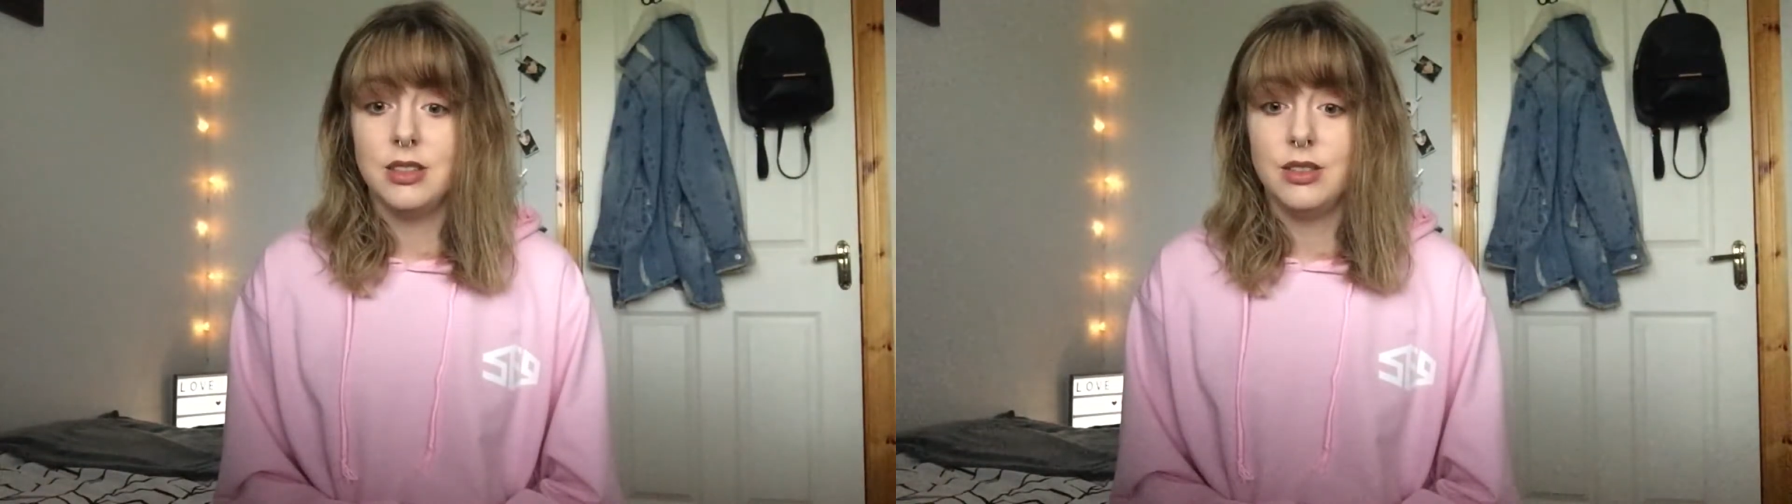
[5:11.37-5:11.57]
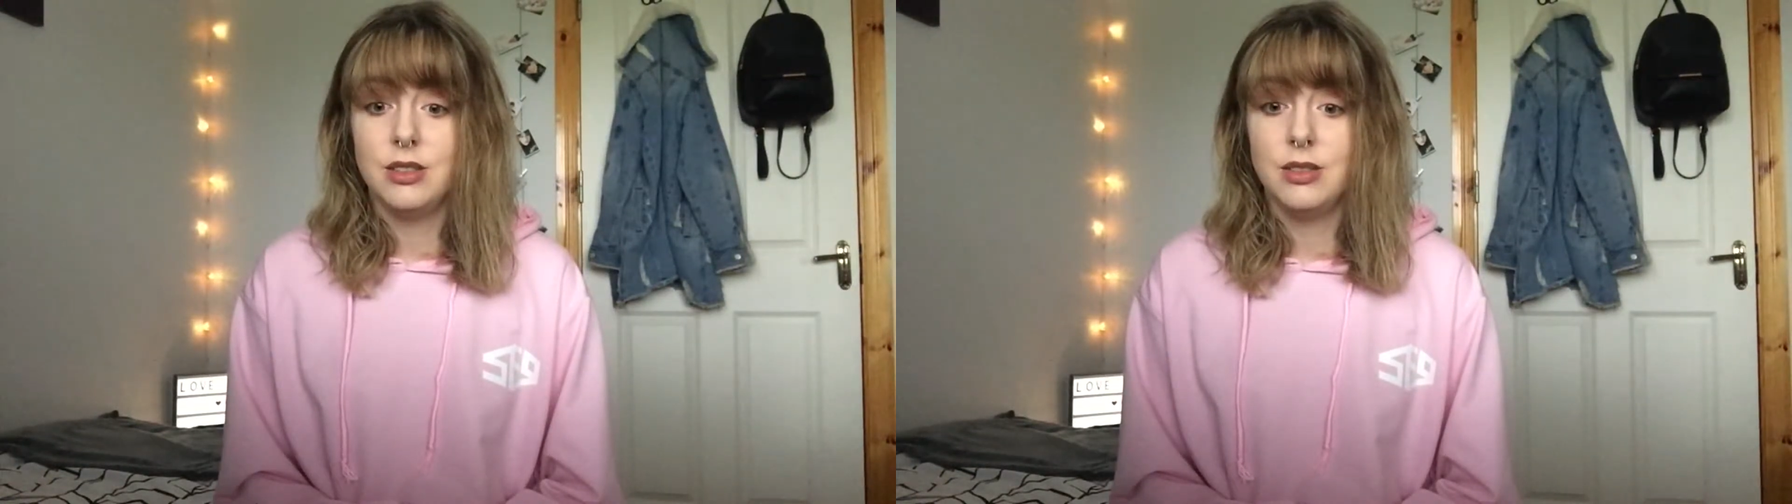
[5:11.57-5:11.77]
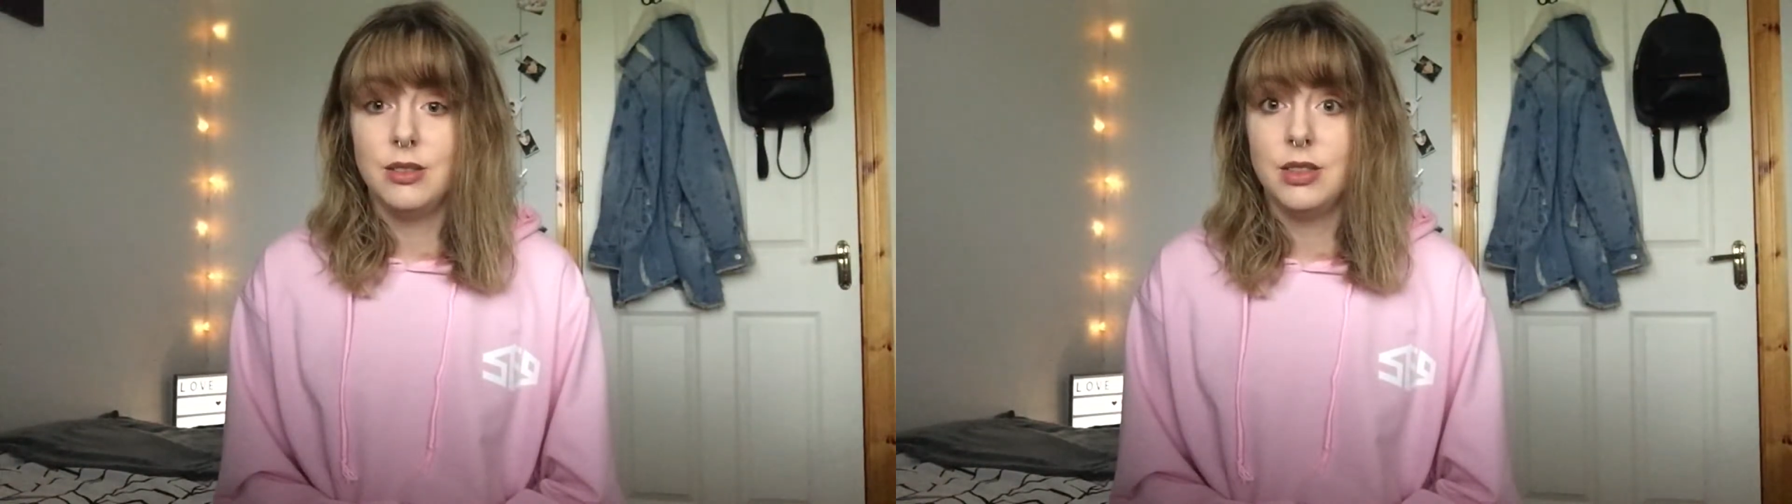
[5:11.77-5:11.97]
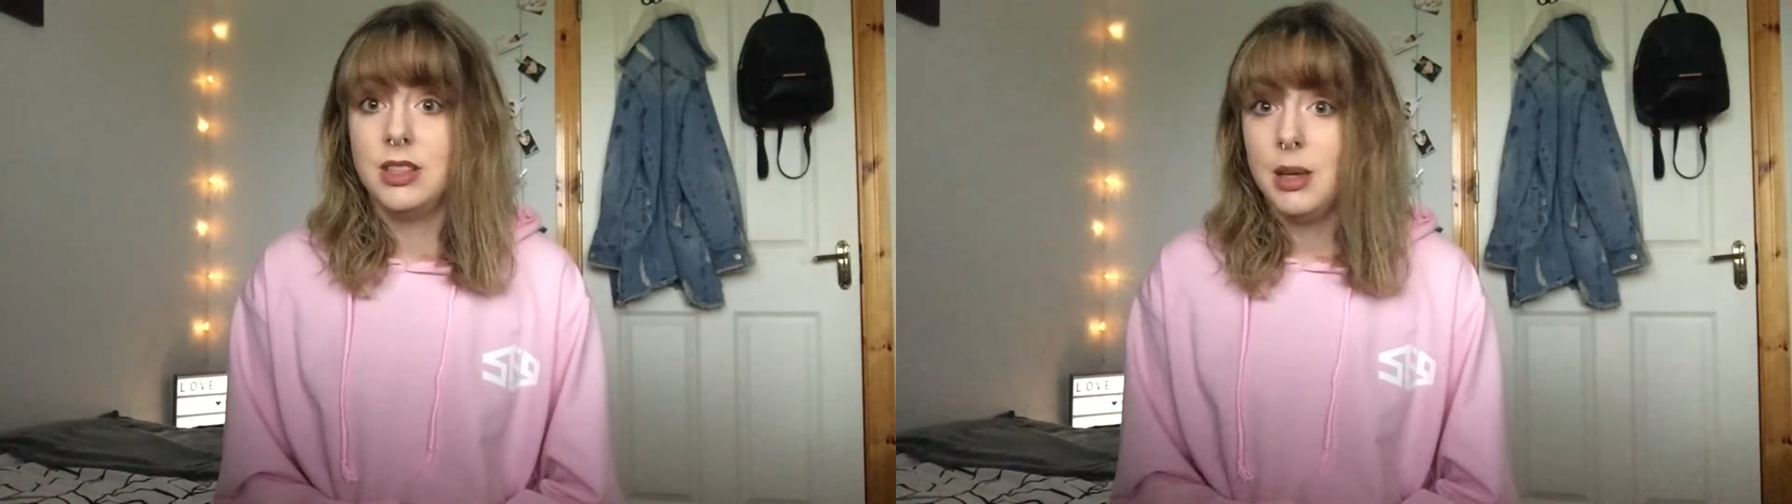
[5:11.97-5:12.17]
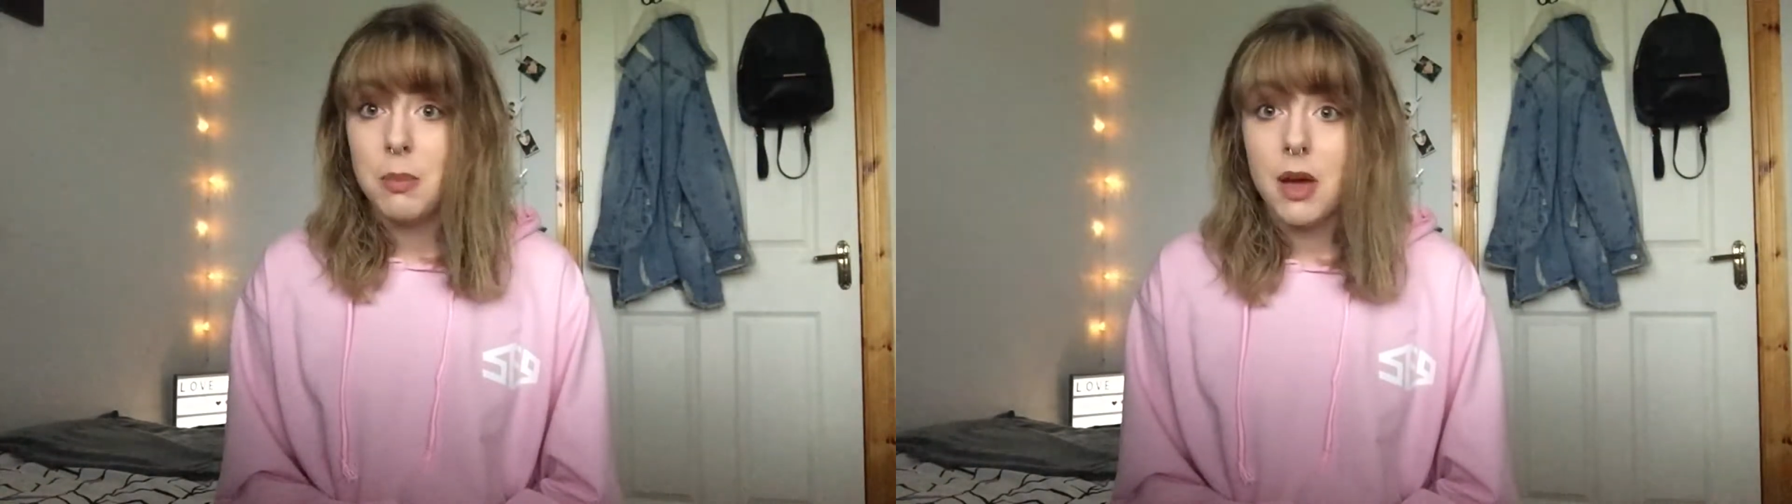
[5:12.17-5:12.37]

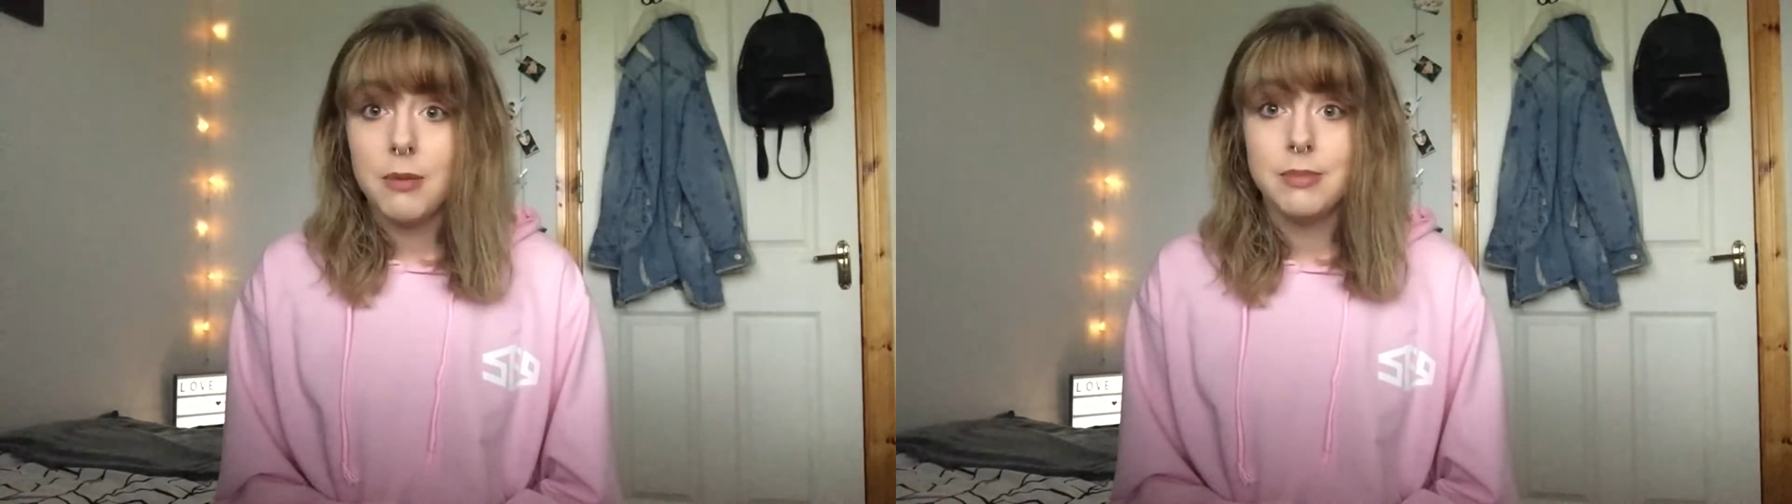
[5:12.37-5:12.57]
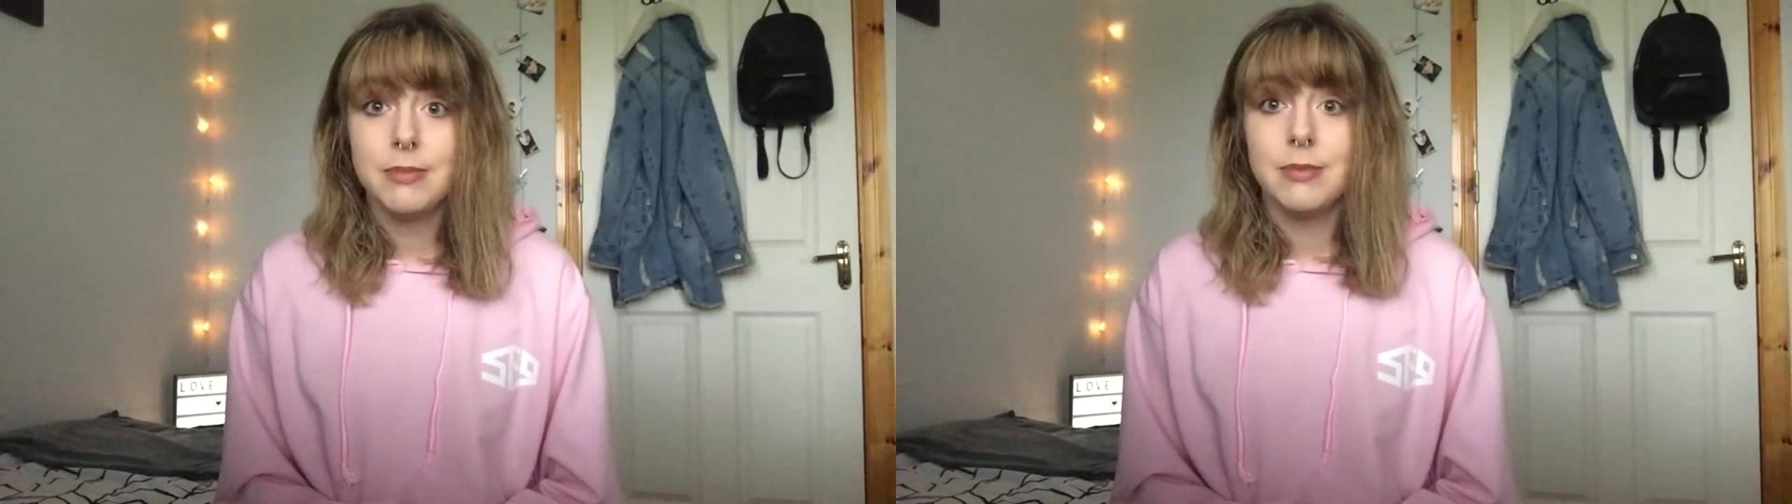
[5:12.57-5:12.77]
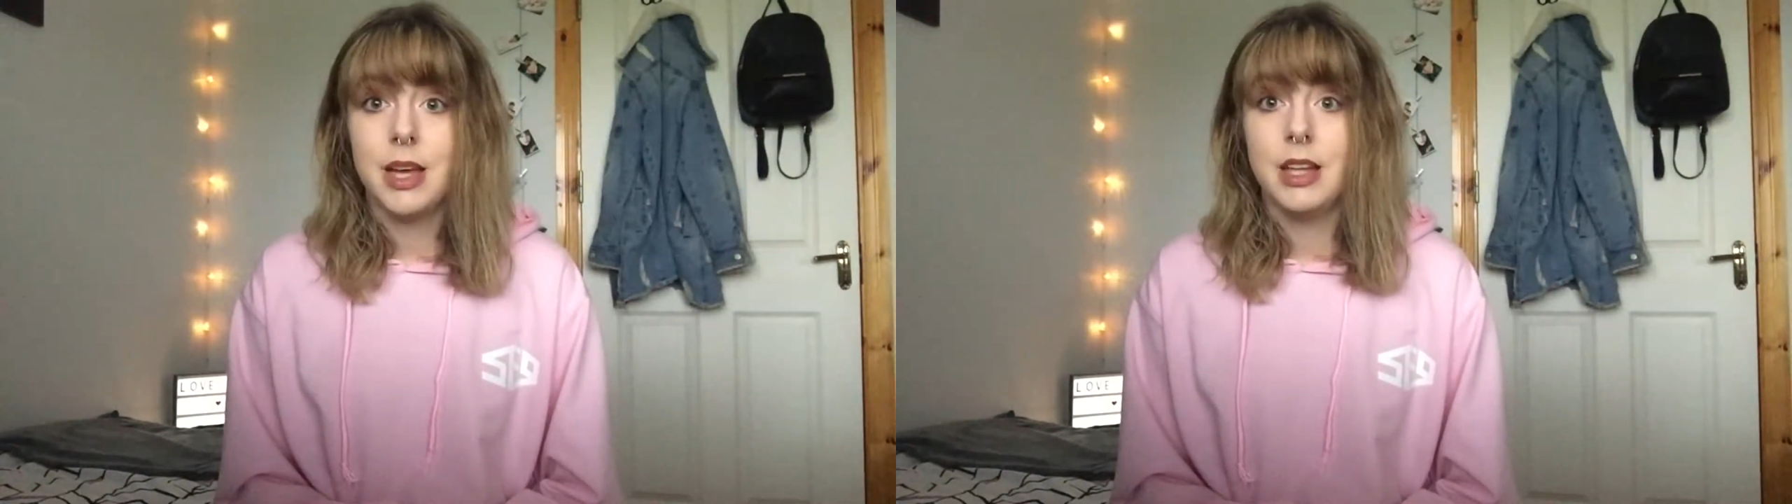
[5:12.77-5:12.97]
to C-pop,